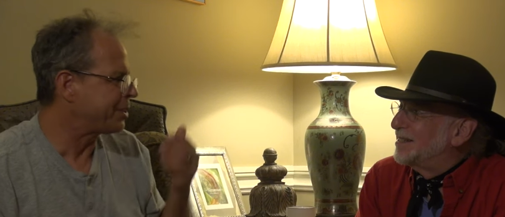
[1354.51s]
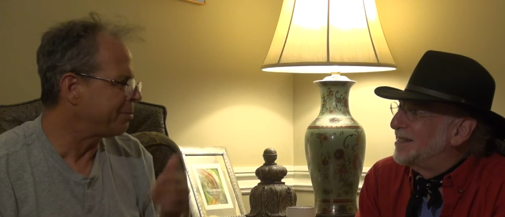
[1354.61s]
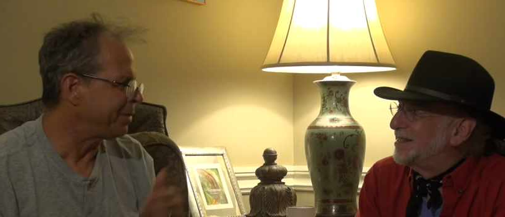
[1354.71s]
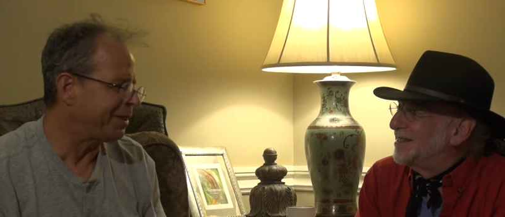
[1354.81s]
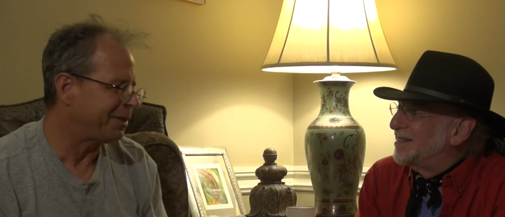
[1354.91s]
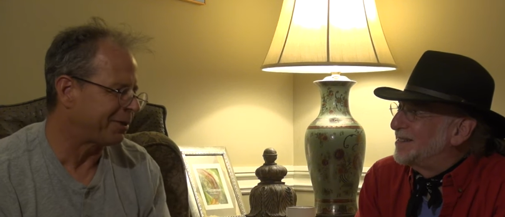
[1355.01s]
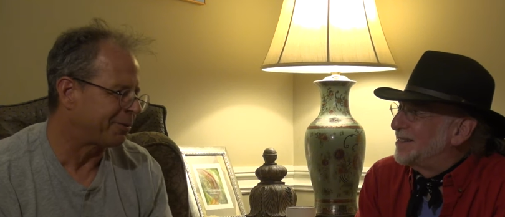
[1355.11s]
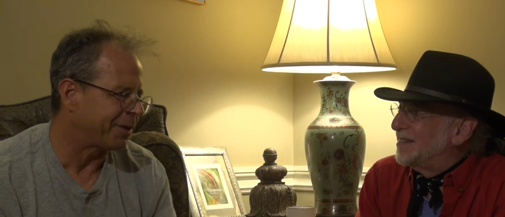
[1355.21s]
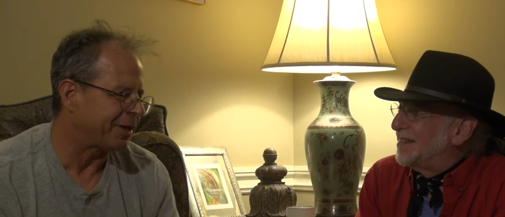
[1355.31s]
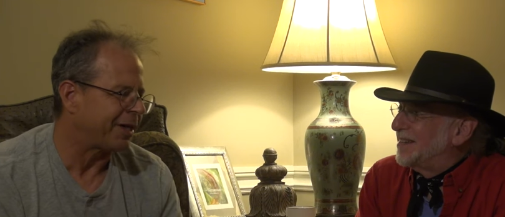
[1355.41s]
Speaker 1: to me
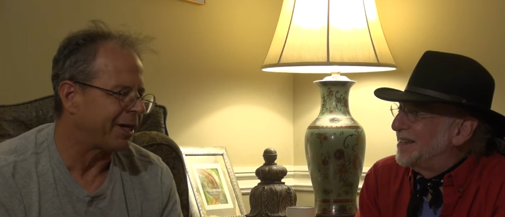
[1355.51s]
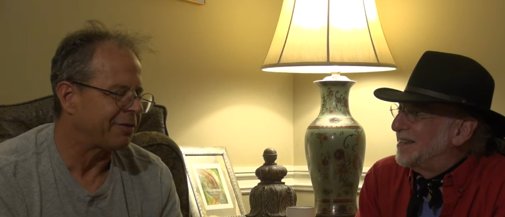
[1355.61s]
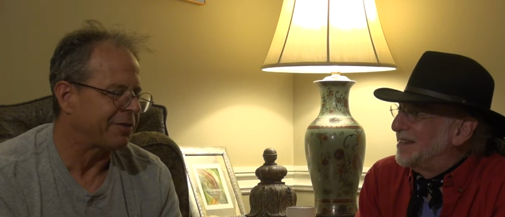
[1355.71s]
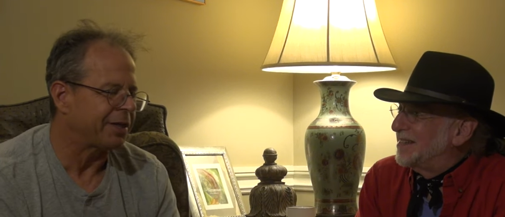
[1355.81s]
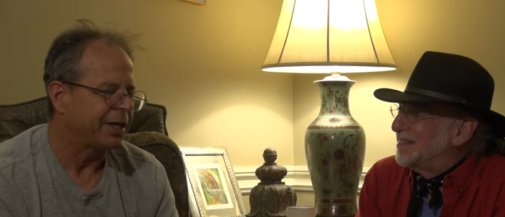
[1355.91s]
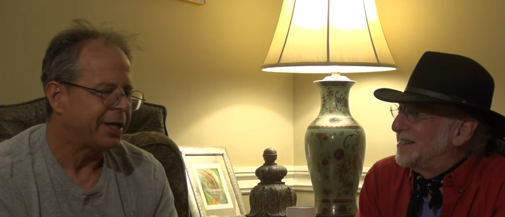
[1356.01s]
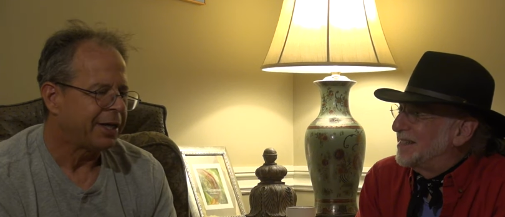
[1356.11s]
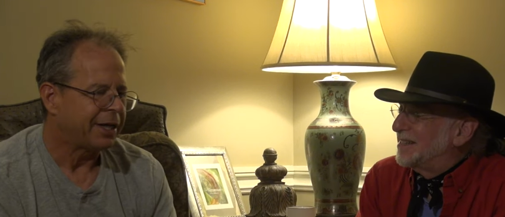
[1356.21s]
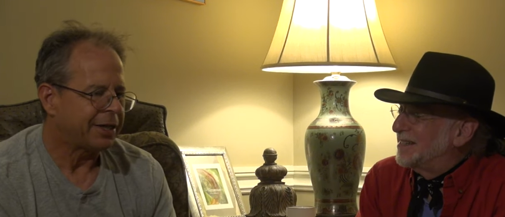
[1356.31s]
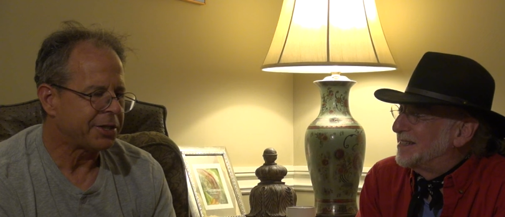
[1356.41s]
or what yeah, have you.
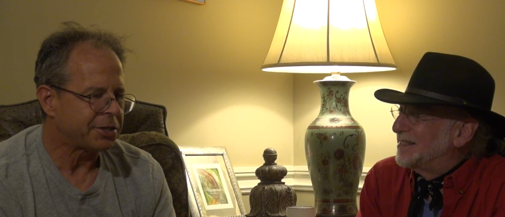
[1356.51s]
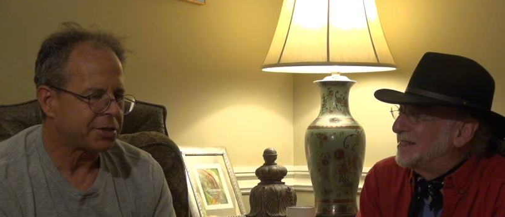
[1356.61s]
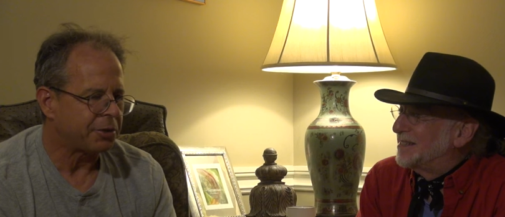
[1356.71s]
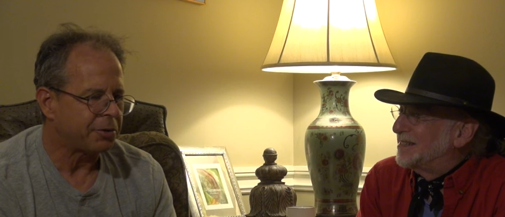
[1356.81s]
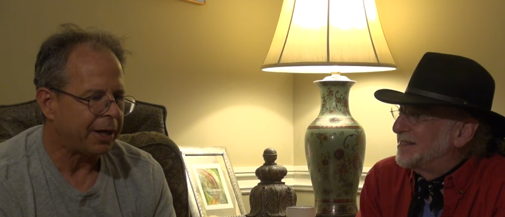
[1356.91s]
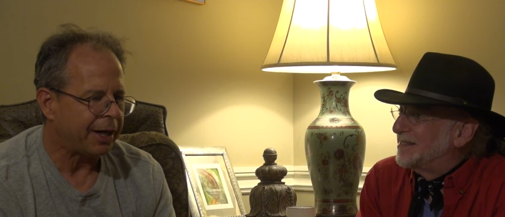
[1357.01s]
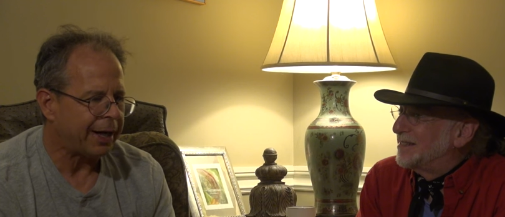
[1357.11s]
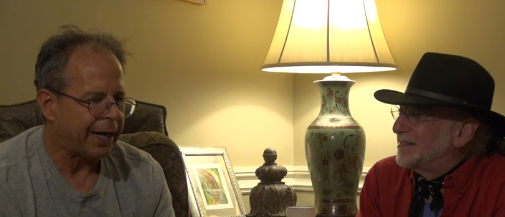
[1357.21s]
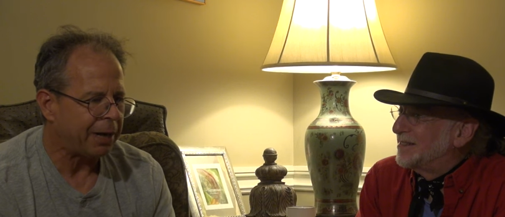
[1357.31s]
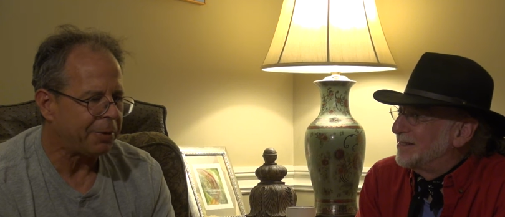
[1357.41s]
And uh, so
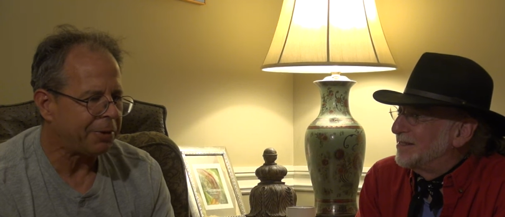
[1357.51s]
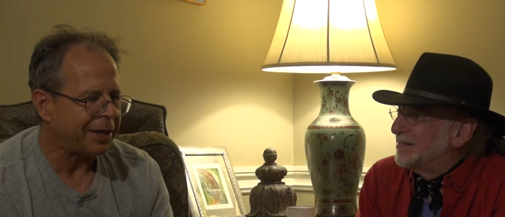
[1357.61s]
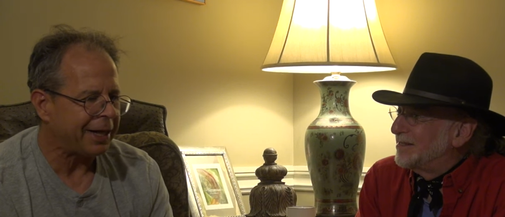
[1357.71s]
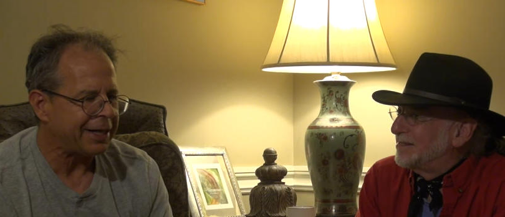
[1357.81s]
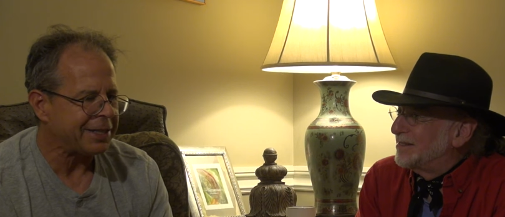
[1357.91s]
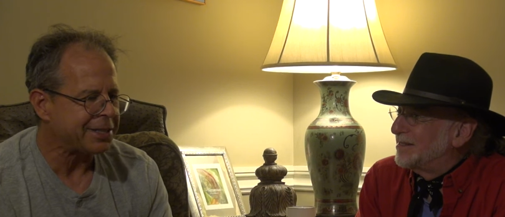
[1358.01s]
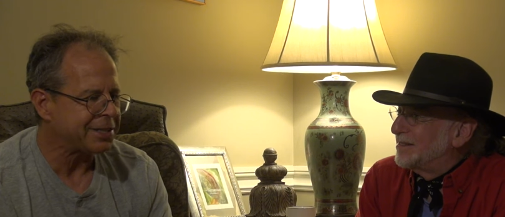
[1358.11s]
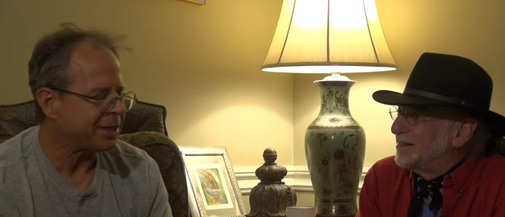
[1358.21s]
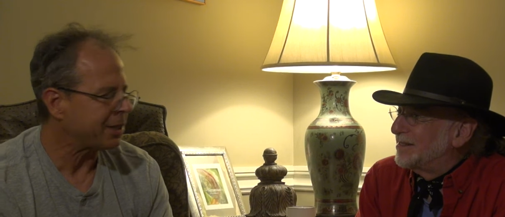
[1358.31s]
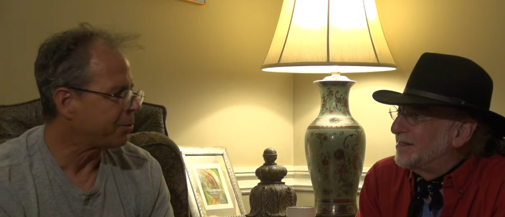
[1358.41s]
how about I
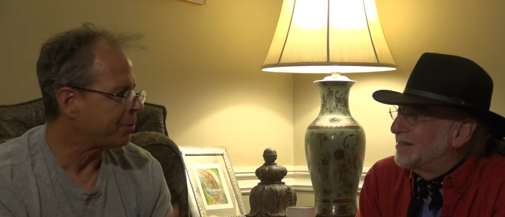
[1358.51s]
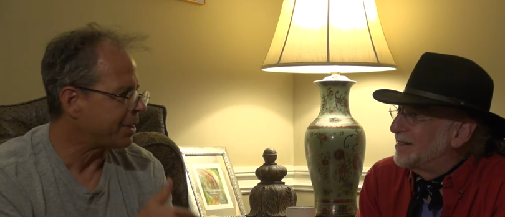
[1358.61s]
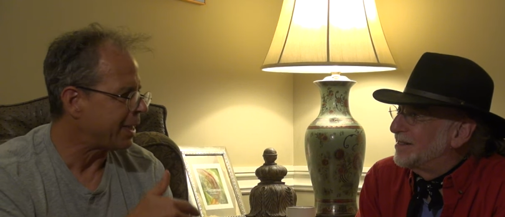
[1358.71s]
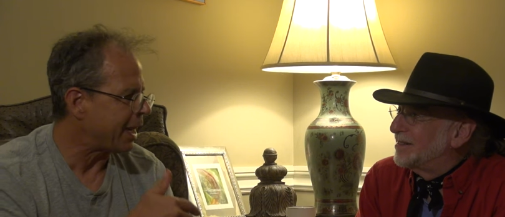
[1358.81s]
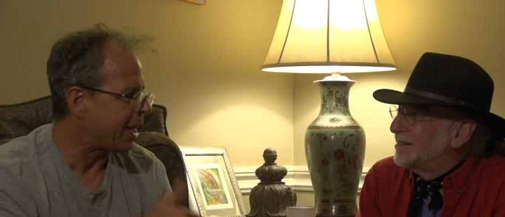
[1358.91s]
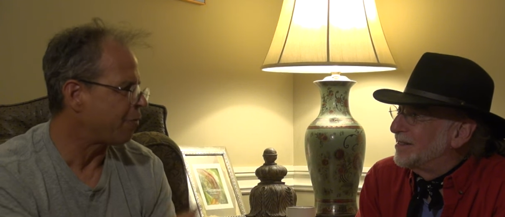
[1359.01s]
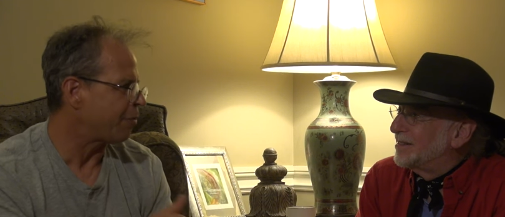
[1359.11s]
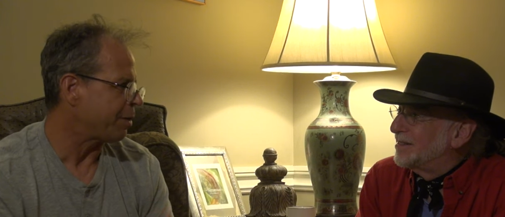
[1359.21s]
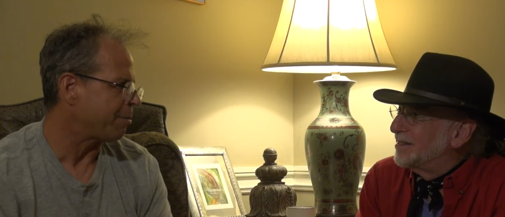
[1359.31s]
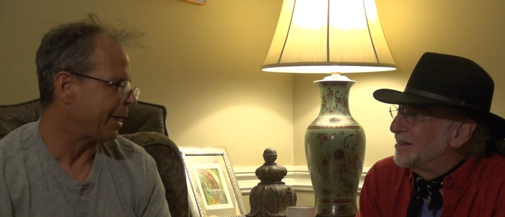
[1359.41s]
stick with
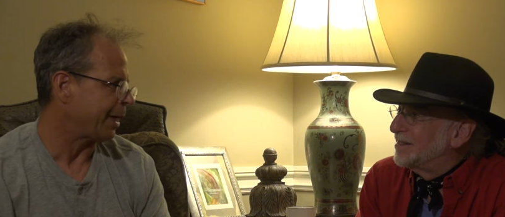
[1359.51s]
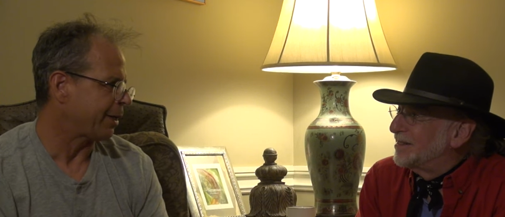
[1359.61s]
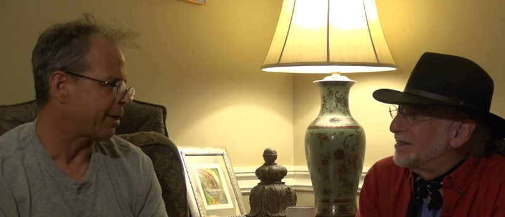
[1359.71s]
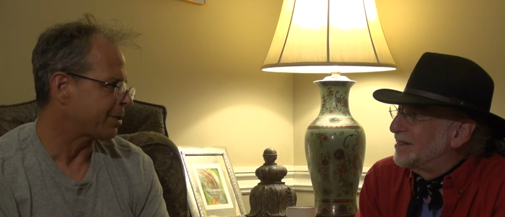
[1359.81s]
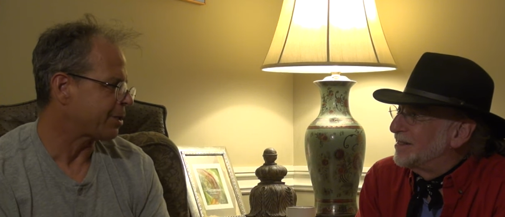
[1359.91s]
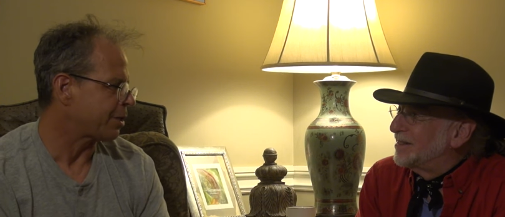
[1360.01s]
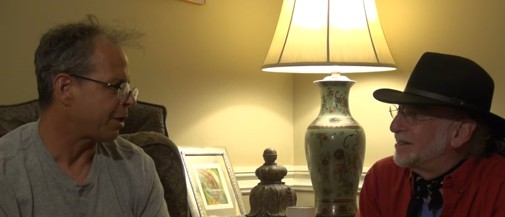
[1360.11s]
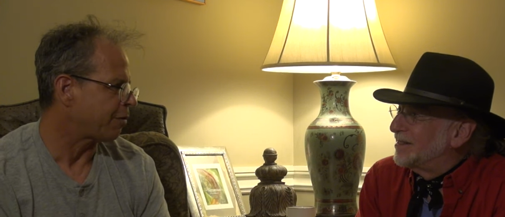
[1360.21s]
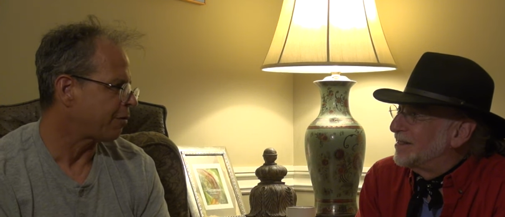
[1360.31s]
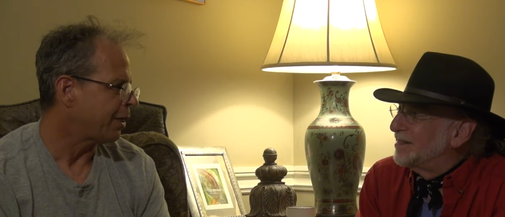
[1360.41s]
everyman
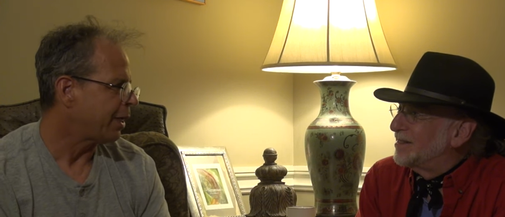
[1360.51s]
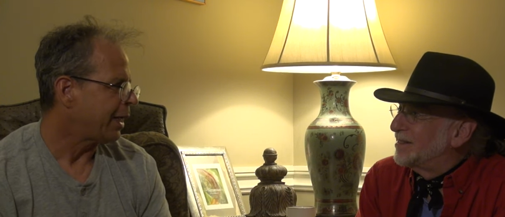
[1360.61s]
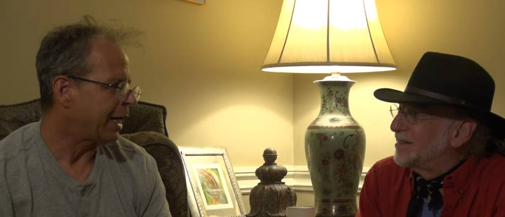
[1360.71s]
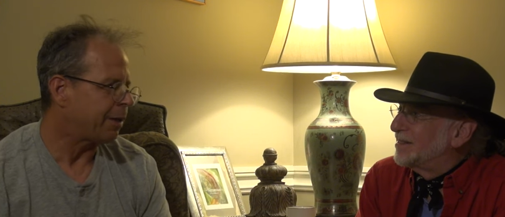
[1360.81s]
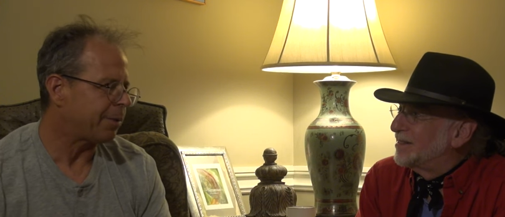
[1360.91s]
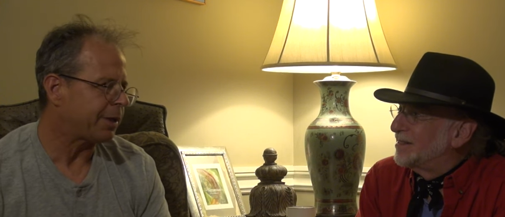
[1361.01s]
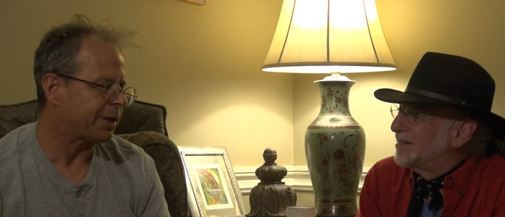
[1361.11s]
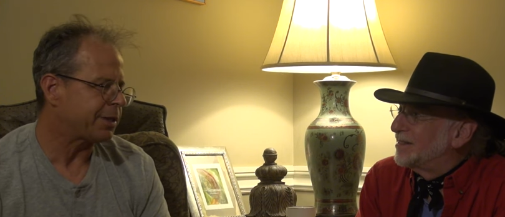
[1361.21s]
stuff? How about I